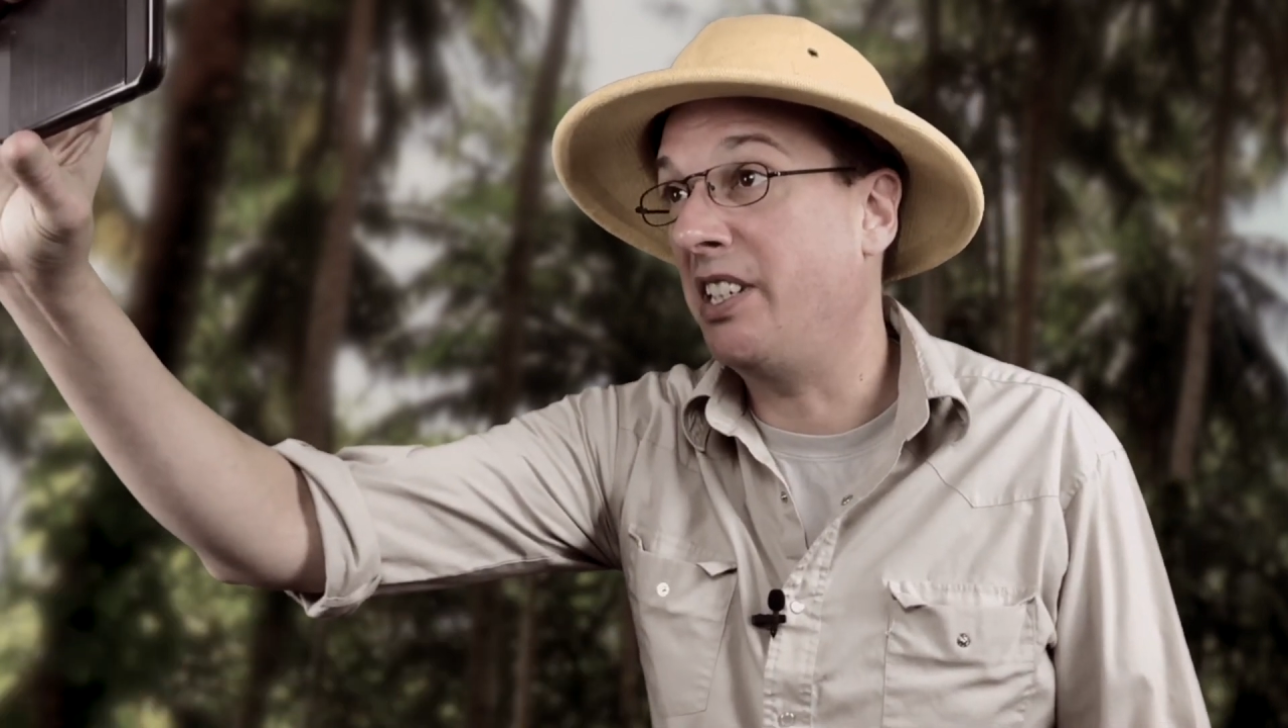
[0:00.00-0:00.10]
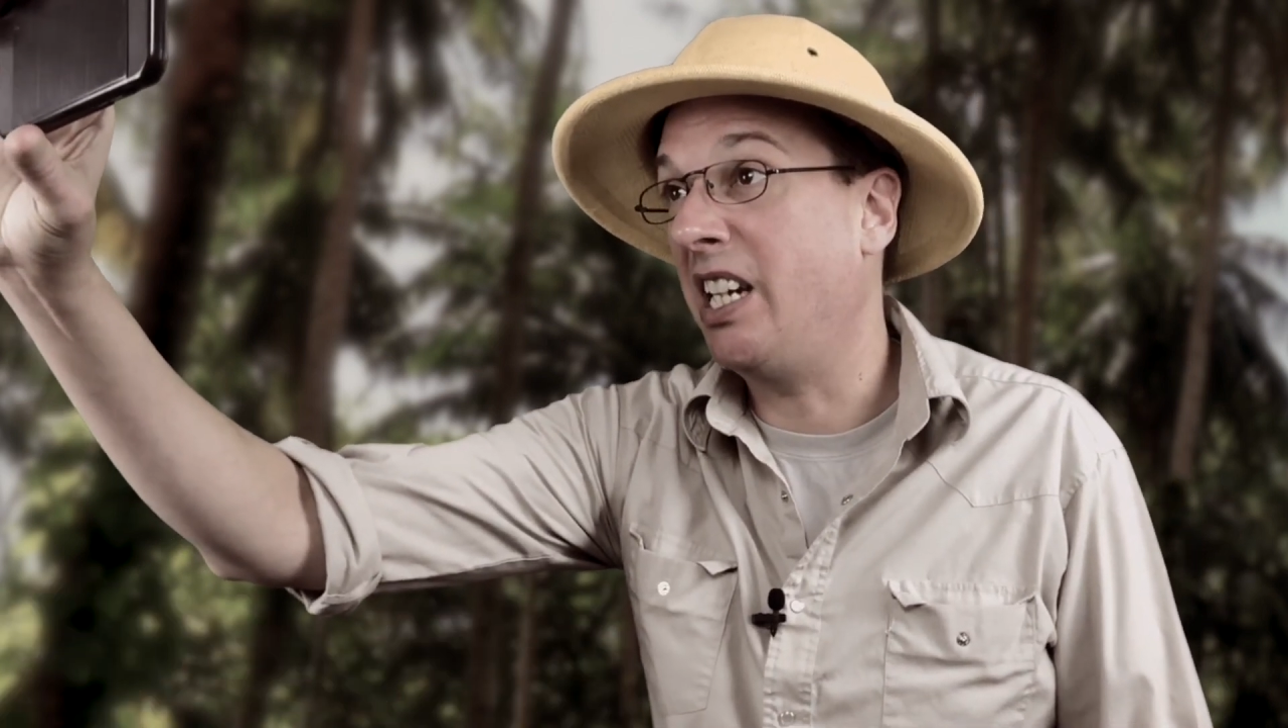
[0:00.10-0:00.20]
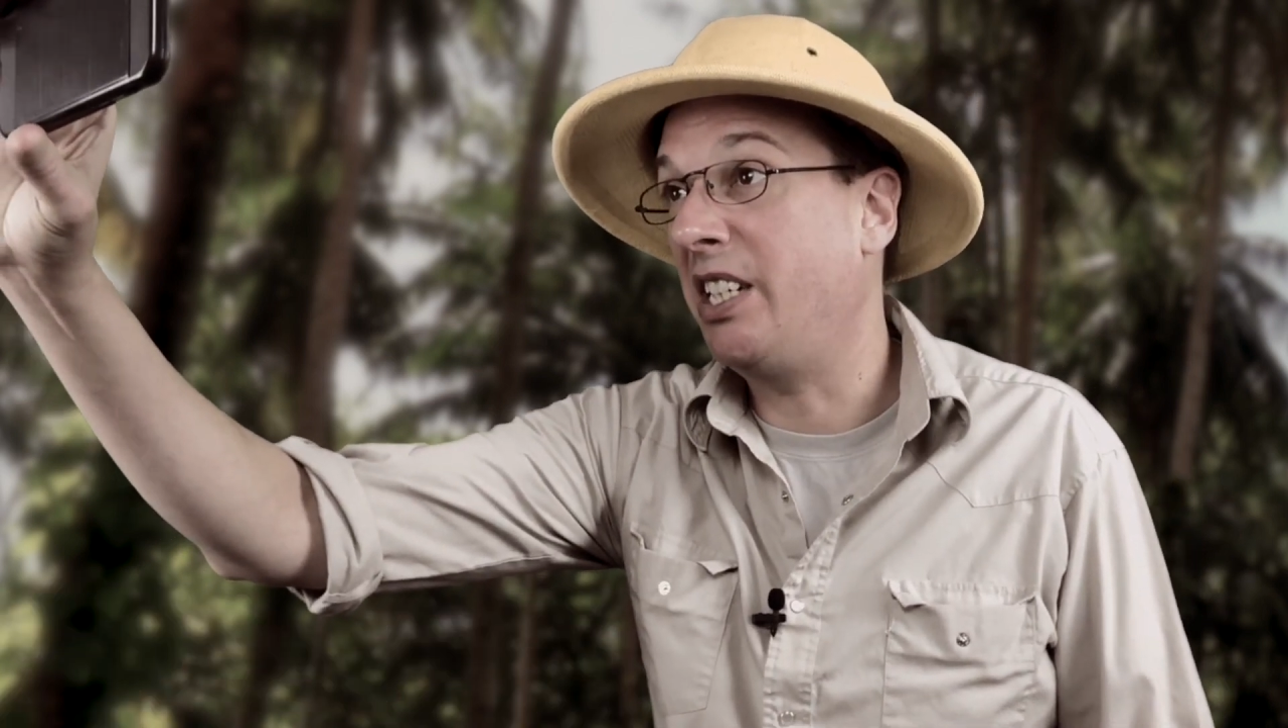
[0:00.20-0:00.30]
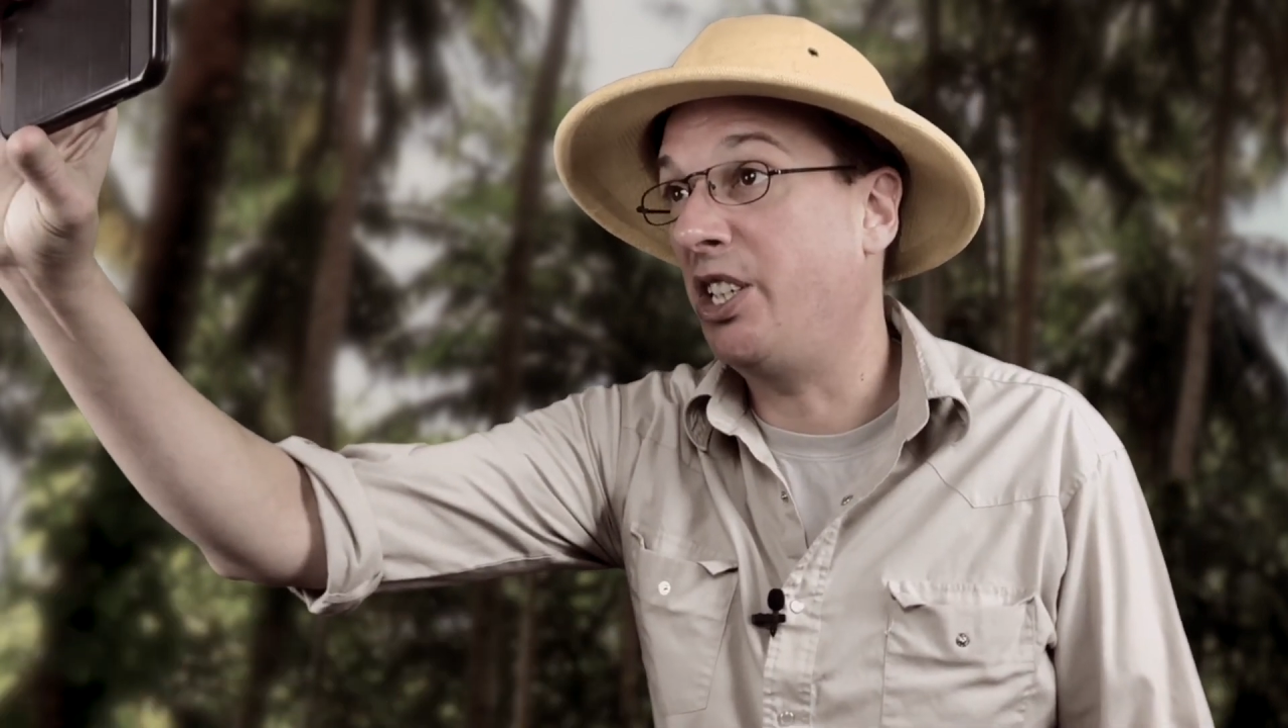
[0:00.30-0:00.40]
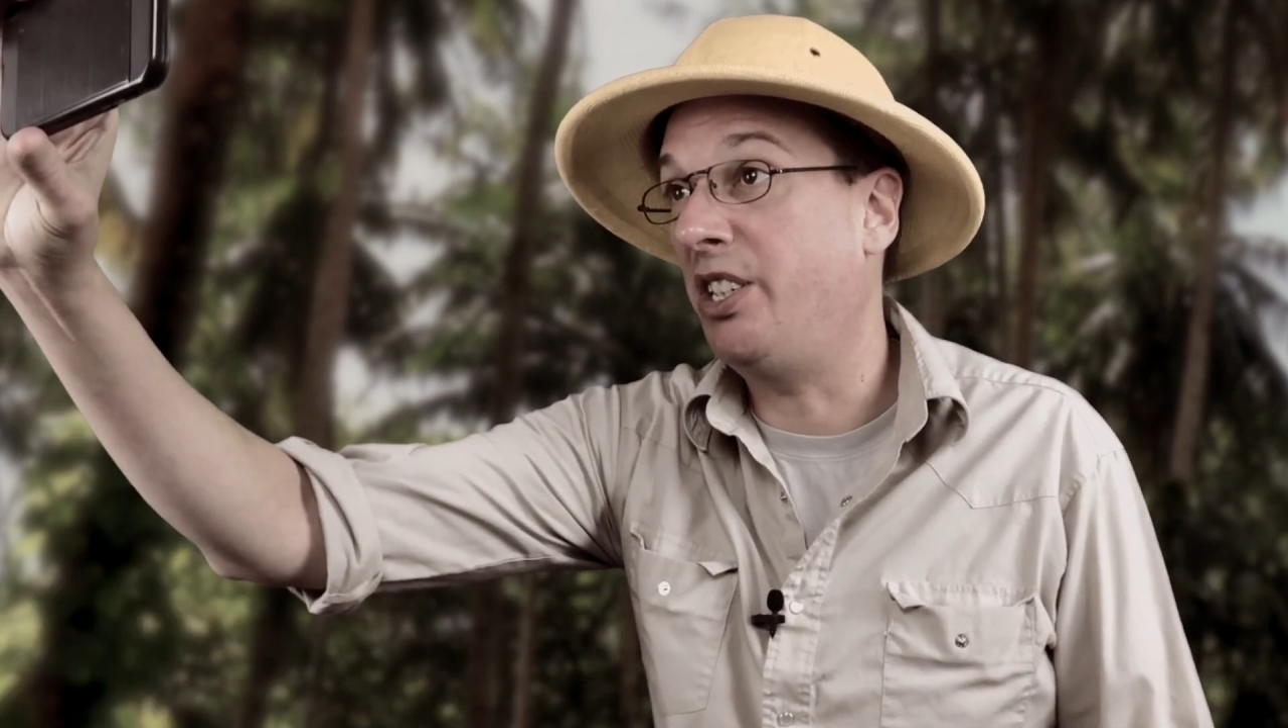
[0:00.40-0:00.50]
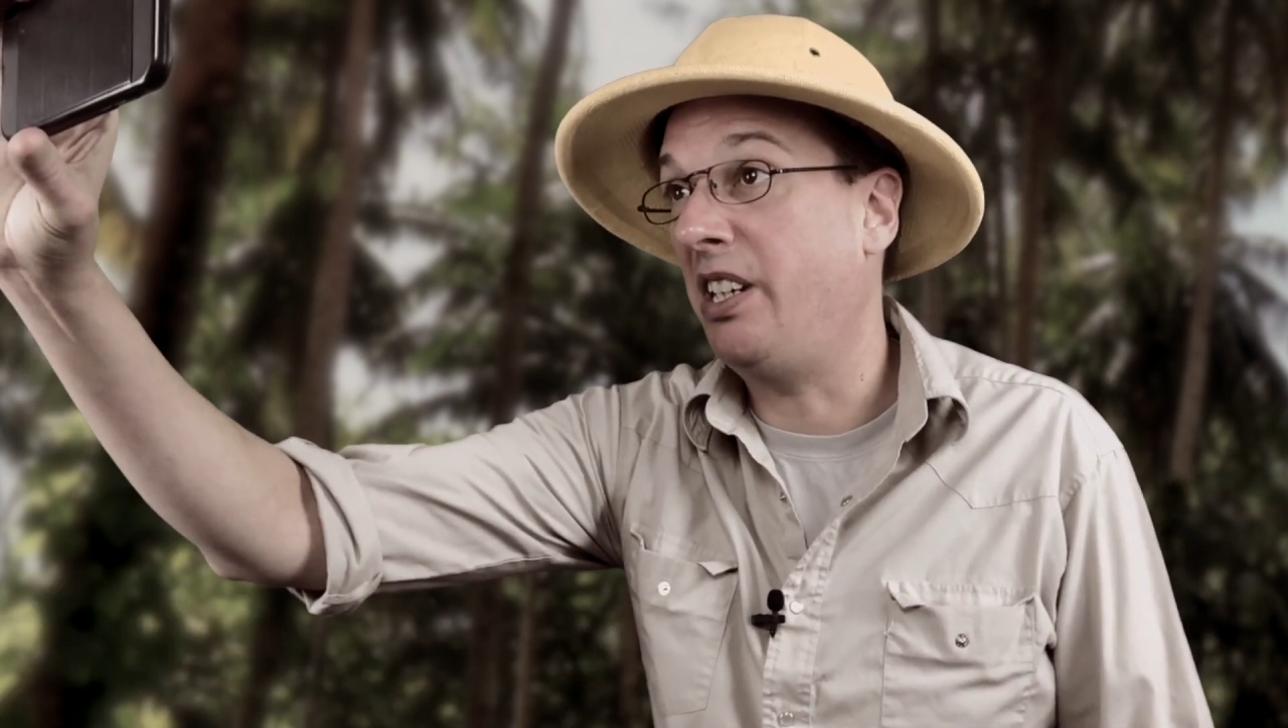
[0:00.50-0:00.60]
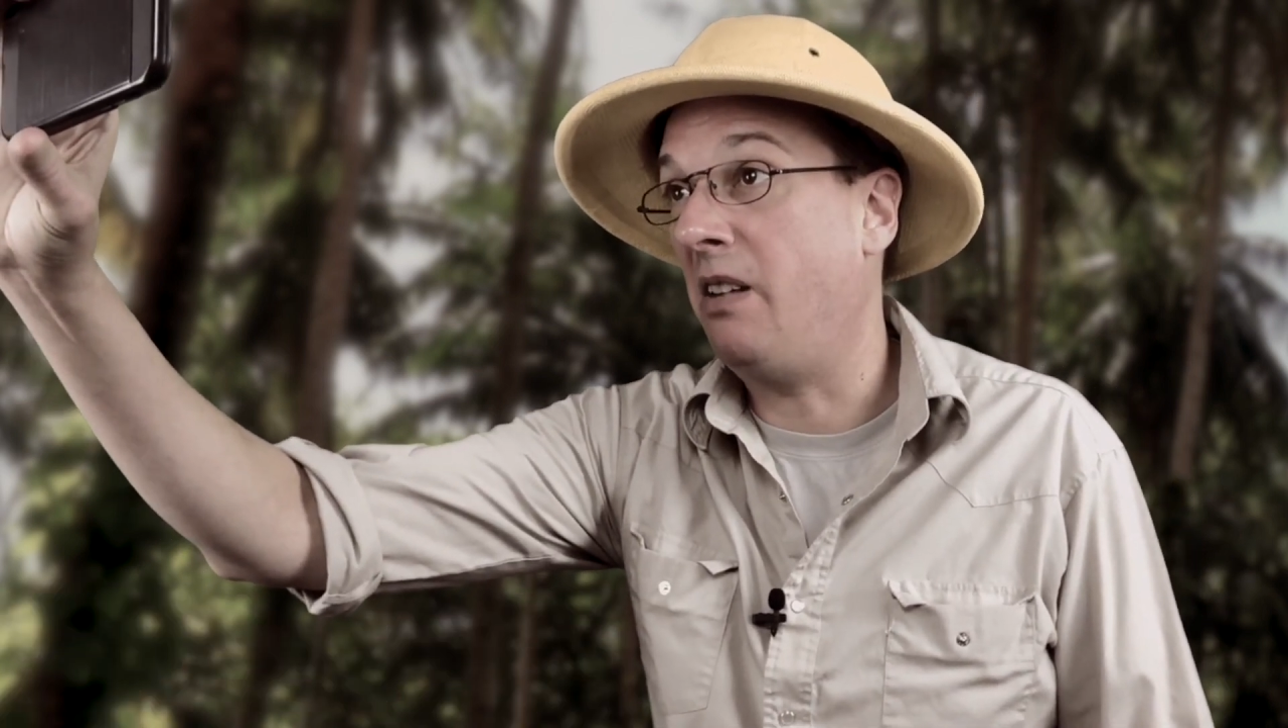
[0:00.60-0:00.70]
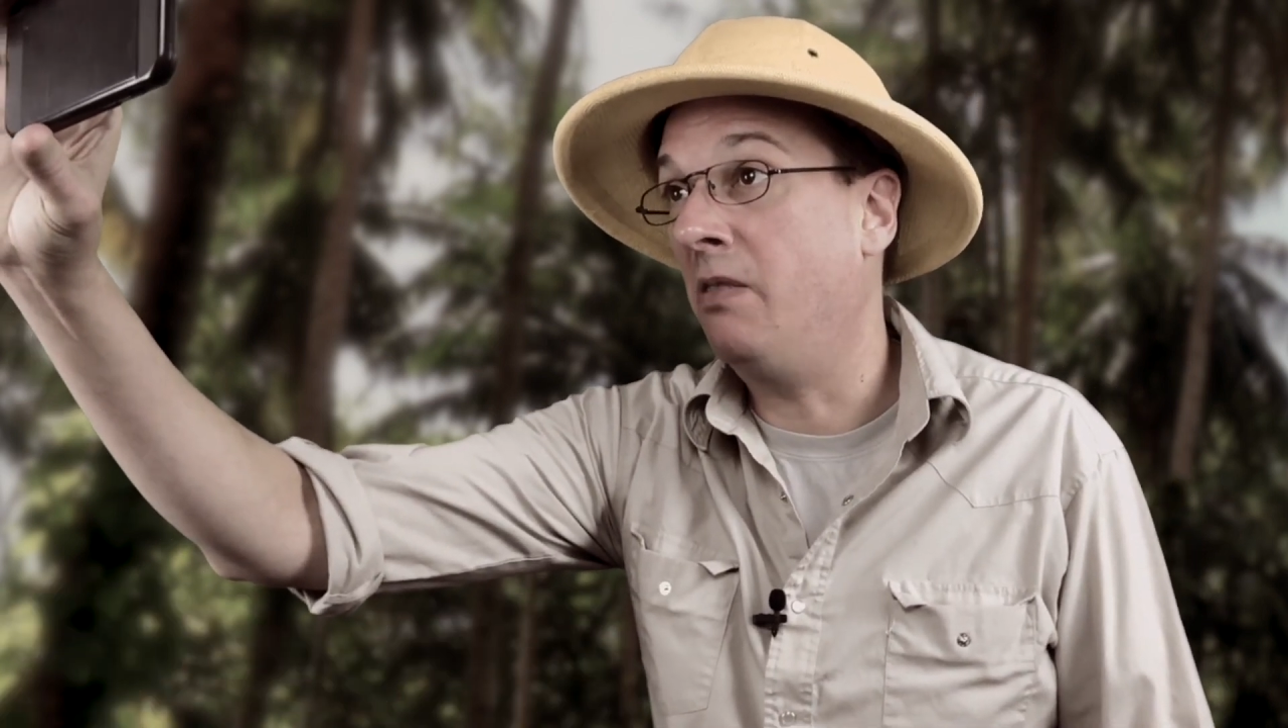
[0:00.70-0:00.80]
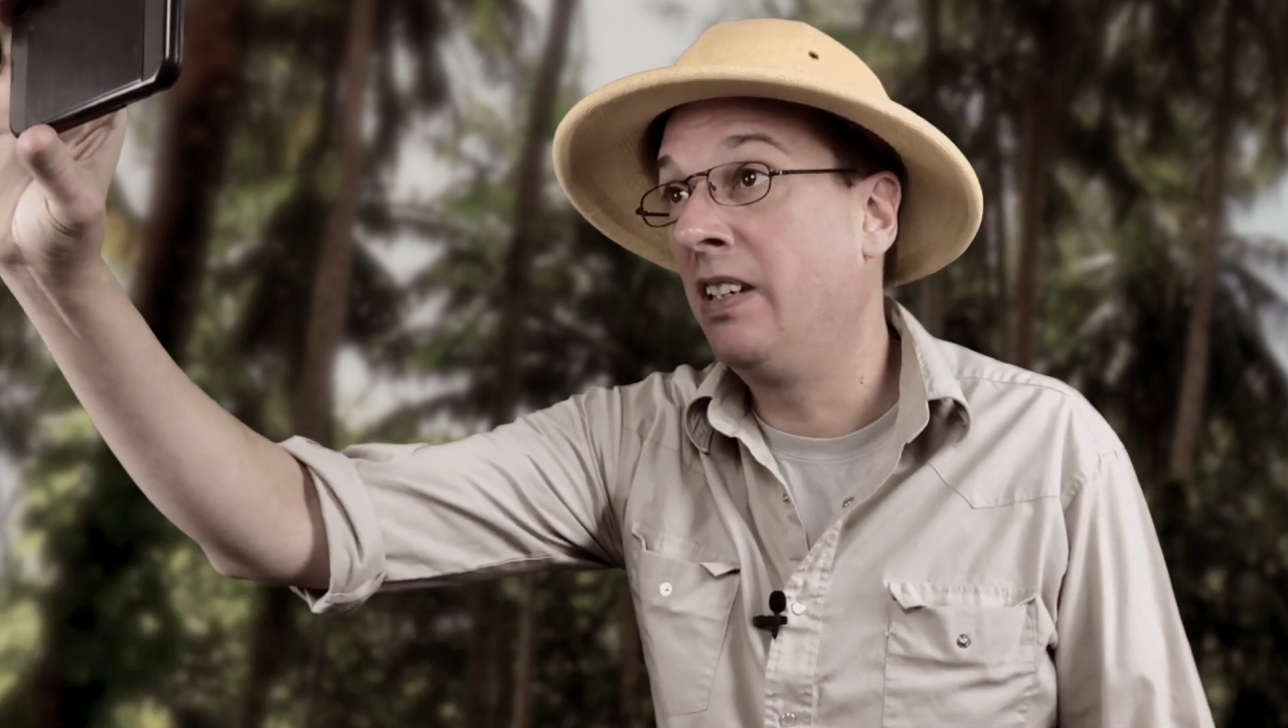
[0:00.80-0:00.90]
Nature Show.